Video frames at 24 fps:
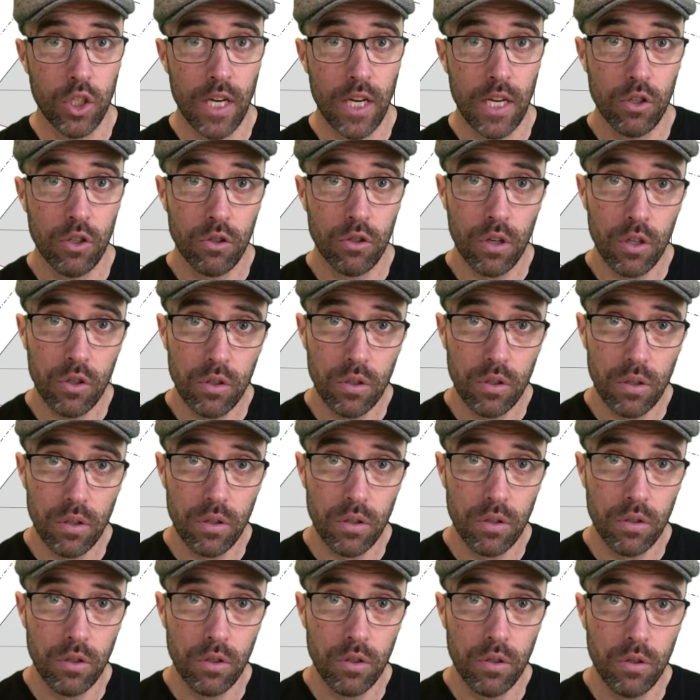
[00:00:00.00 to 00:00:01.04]
shade
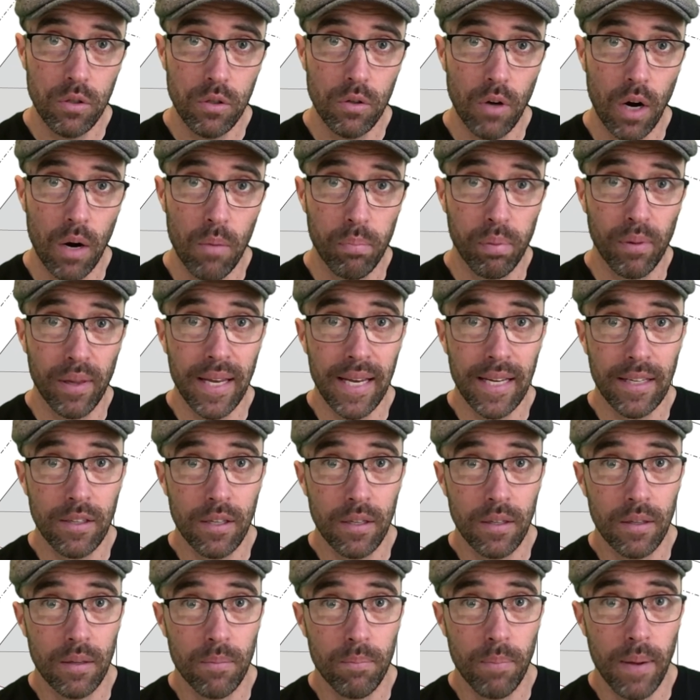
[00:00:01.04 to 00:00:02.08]
structures to our
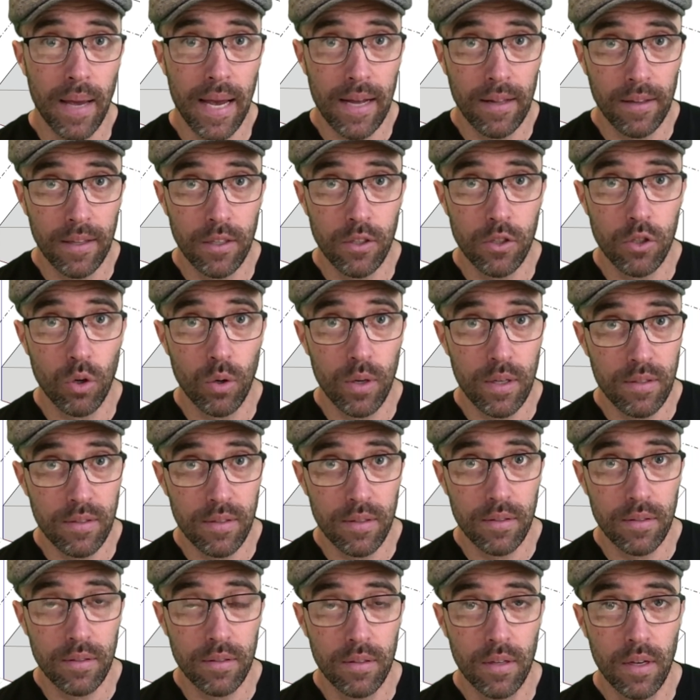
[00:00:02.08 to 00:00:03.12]
plant palette
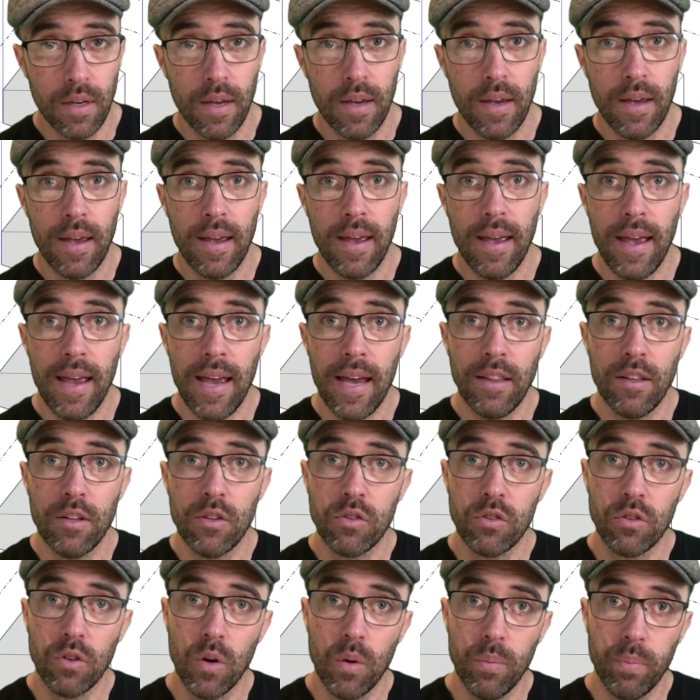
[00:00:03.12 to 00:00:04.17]
choices. And the
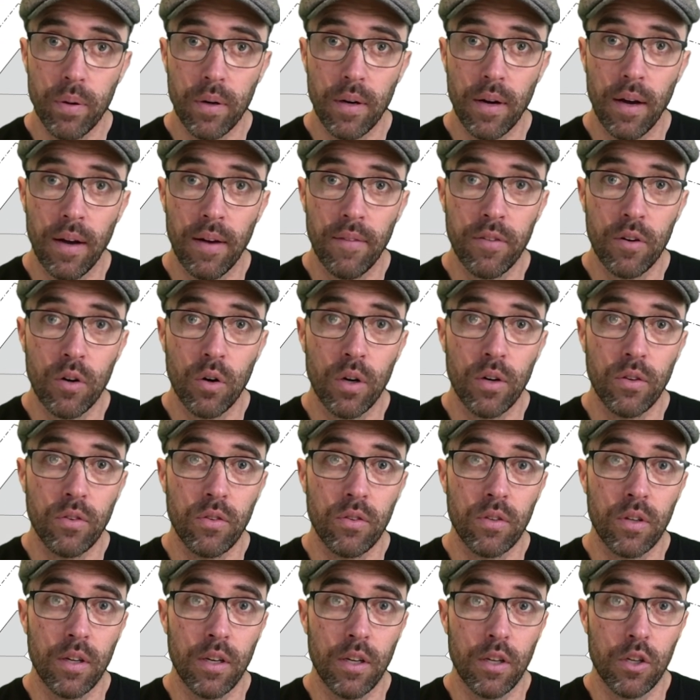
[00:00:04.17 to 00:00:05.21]
slope, of course,
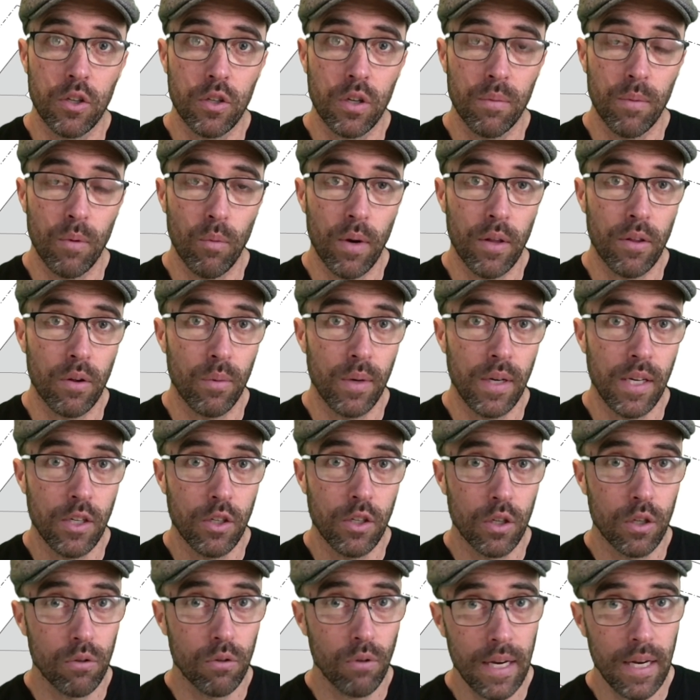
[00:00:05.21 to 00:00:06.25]
is going to determine whether we
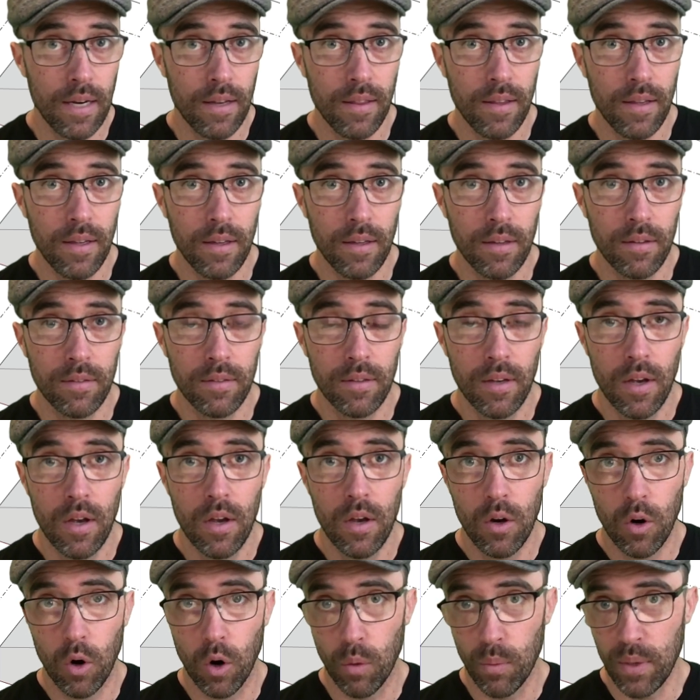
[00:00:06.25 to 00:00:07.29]
need to grade things
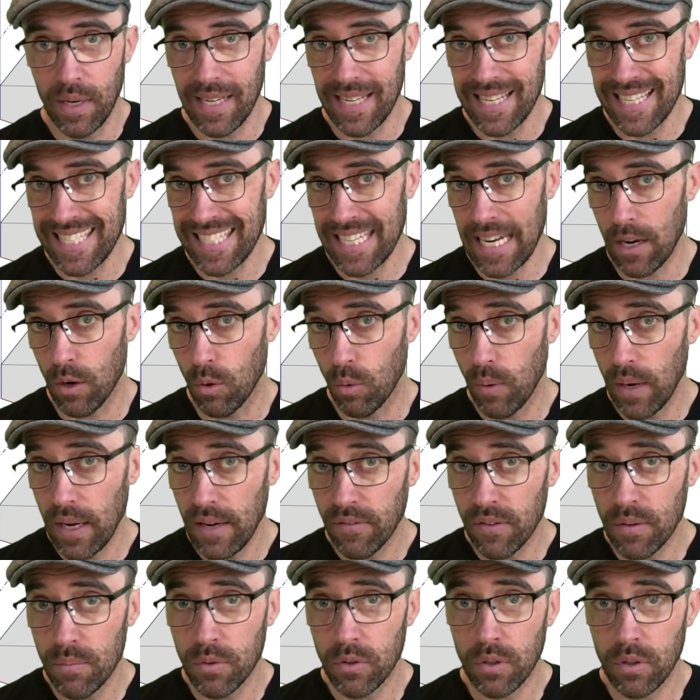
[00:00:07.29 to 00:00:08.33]
or we need to stay away
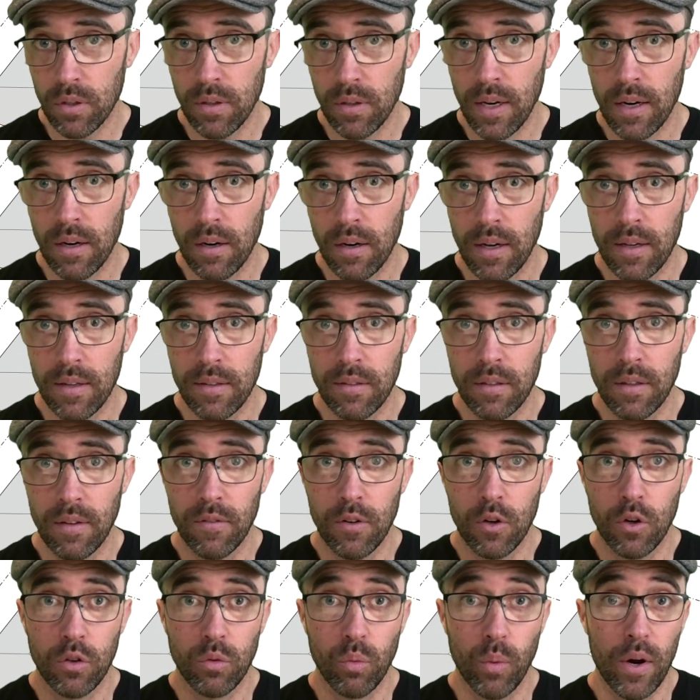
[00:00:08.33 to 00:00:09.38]
from certain areas and,
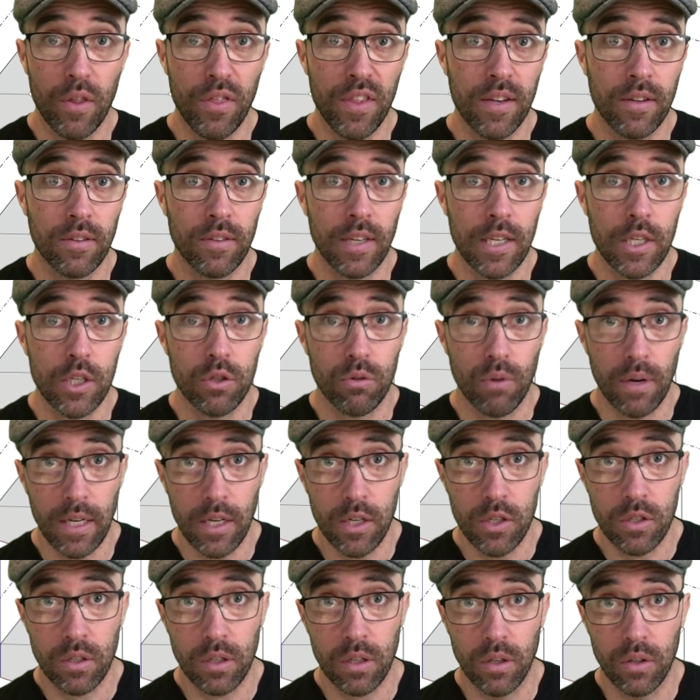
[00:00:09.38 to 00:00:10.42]
of course, where things like
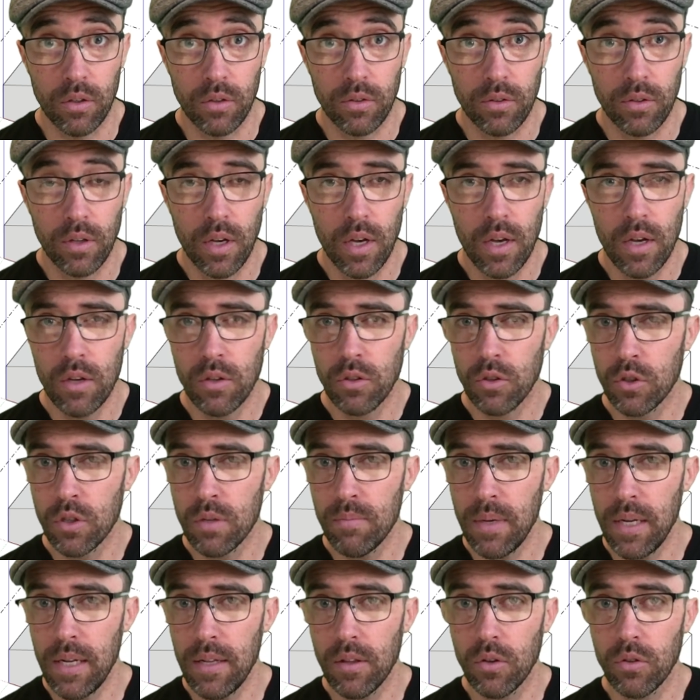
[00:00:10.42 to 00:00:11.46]
drainage goes. So
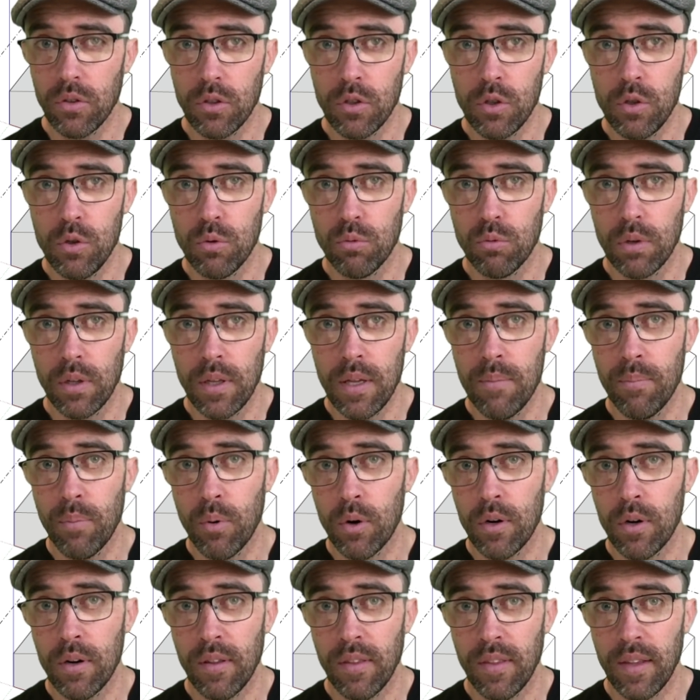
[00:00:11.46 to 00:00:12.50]
to me, those are two really
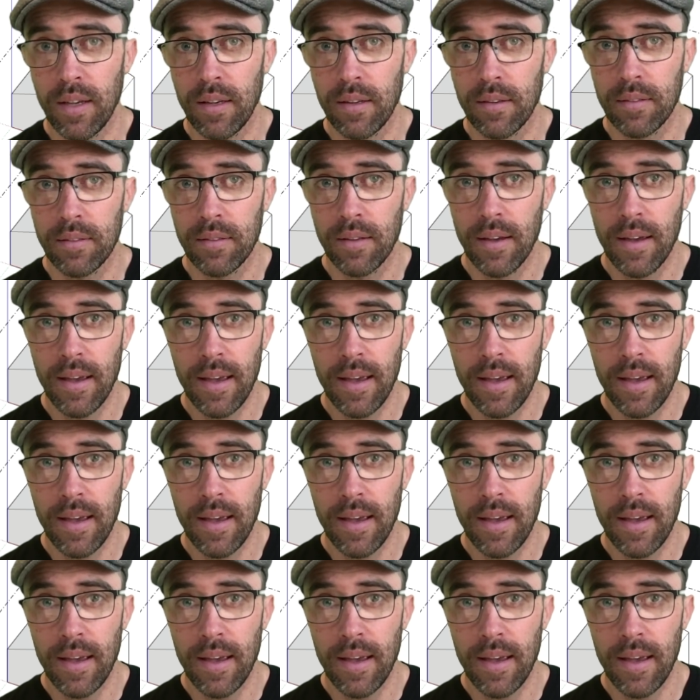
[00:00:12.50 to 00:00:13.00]
important things.